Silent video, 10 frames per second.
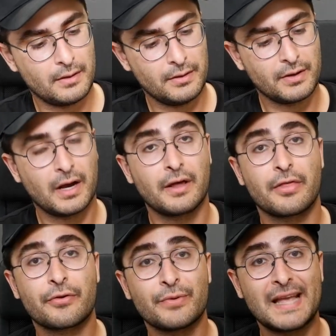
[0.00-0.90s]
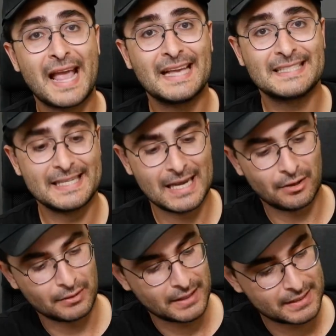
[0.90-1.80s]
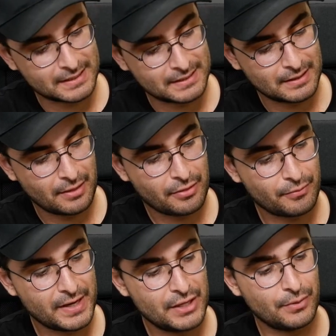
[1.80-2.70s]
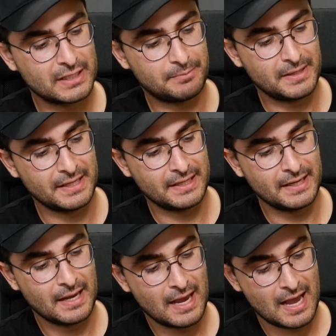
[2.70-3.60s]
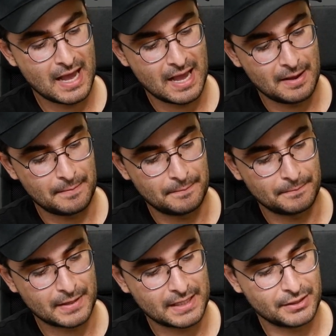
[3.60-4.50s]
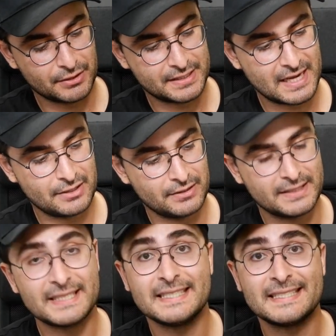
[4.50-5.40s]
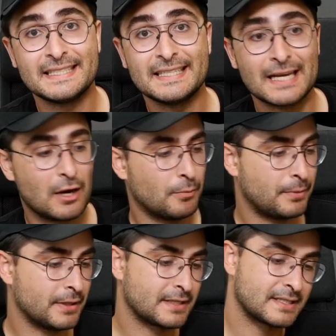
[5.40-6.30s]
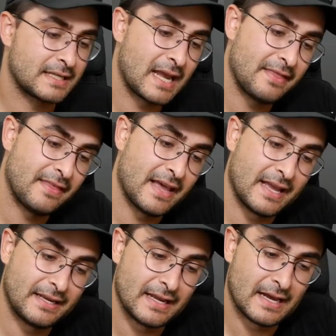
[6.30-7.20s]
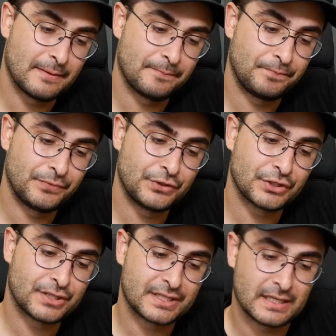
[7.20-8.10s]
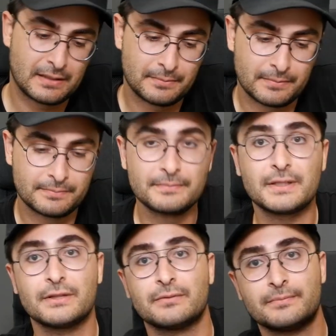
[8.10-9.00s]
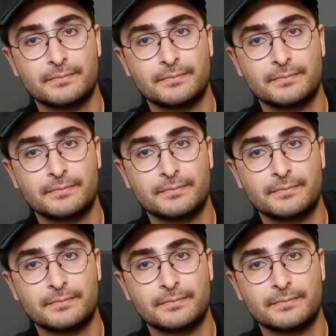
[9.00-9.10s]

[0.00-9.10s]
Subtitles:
You got 3 AC outlets, 3 USB, kind of your standard DC outputs, and then just some, you know,